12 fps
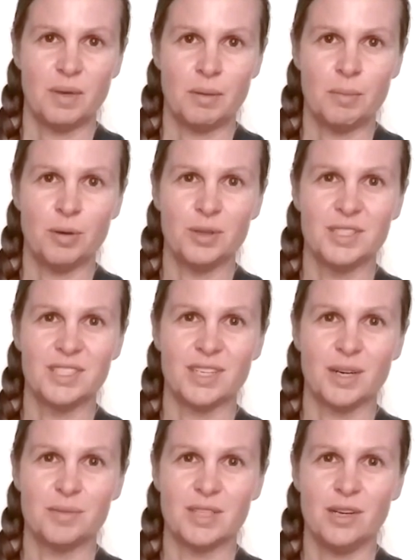Baby pulls its
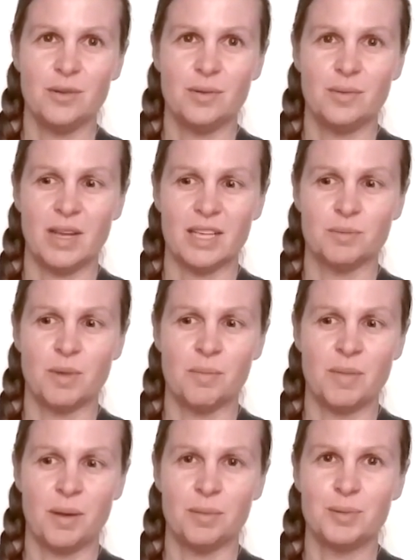arms out as
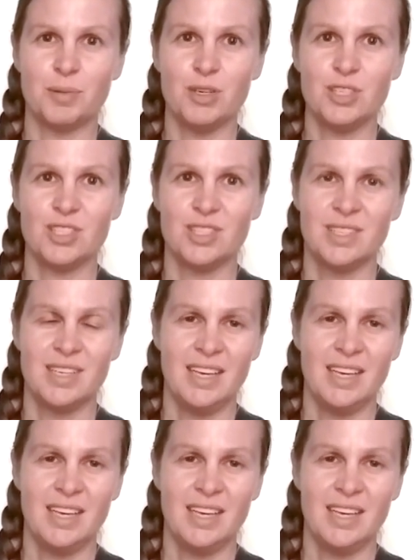mom helps push.